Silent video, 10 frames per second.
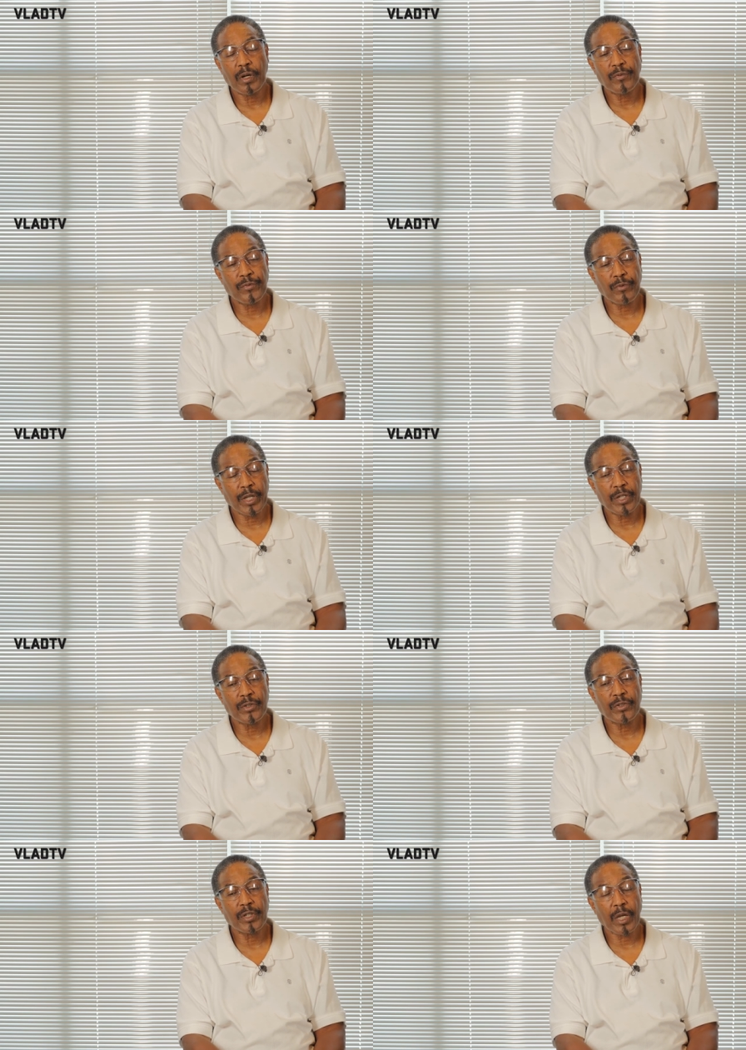uh,
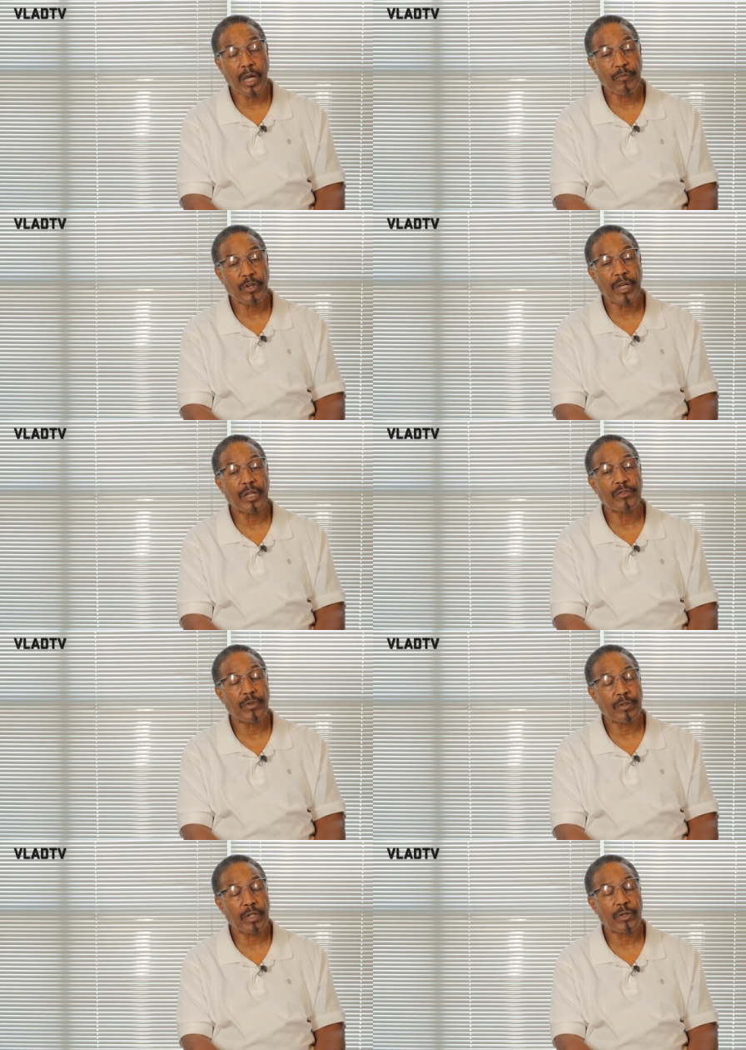friends and comrades,
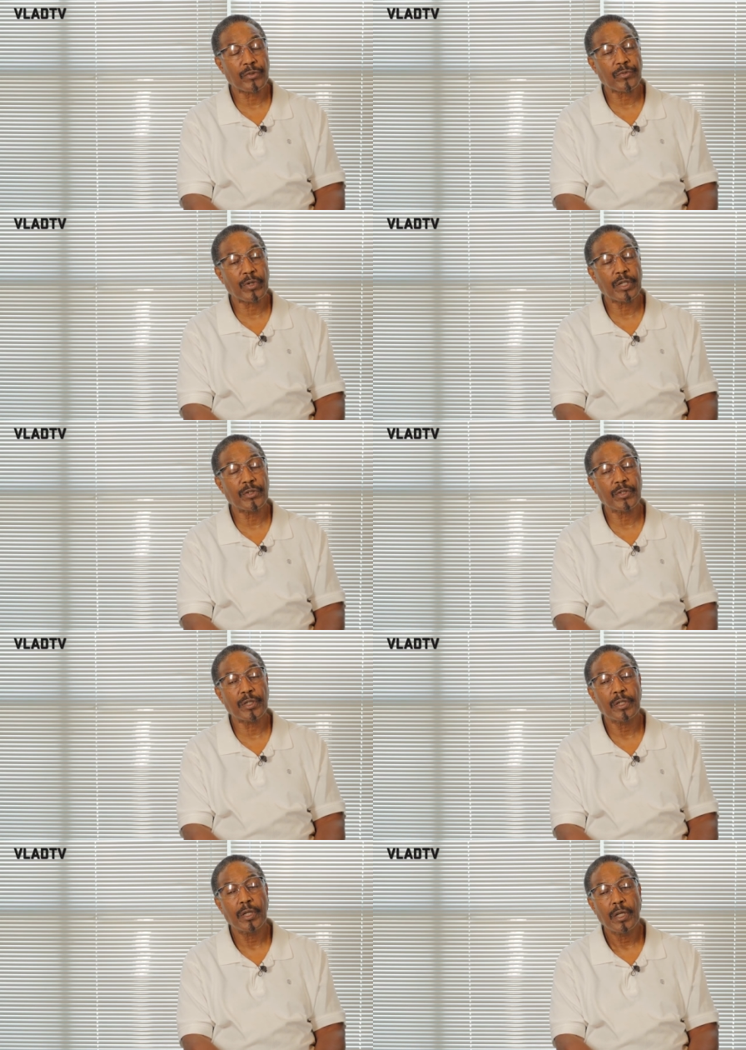very close friends,
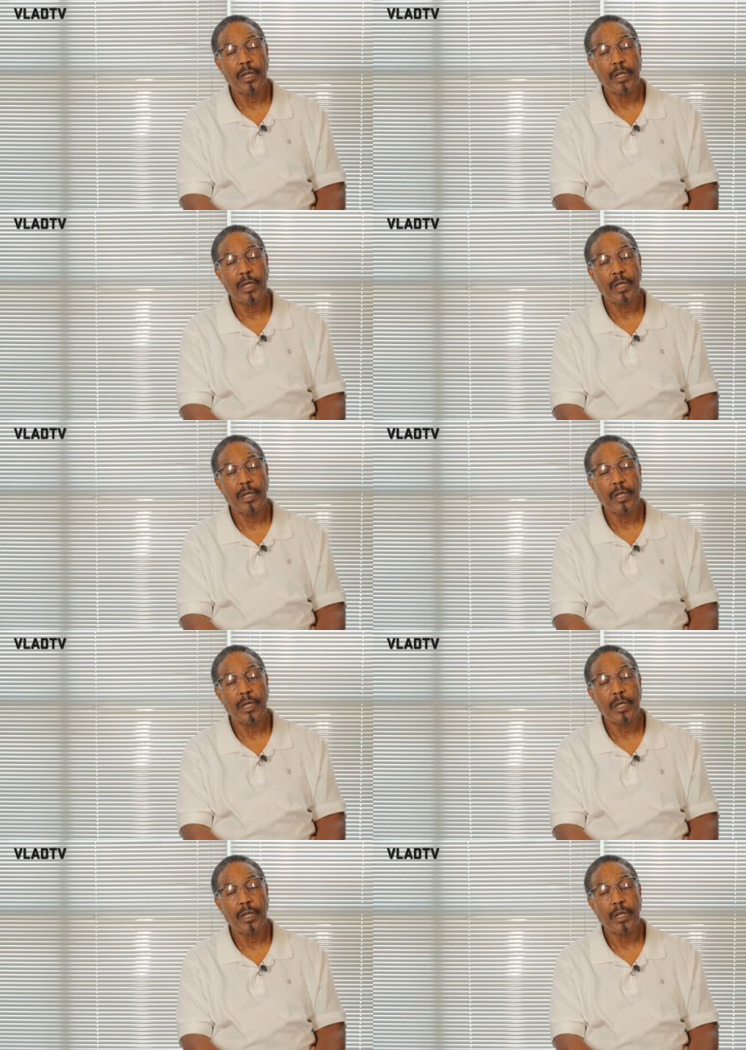and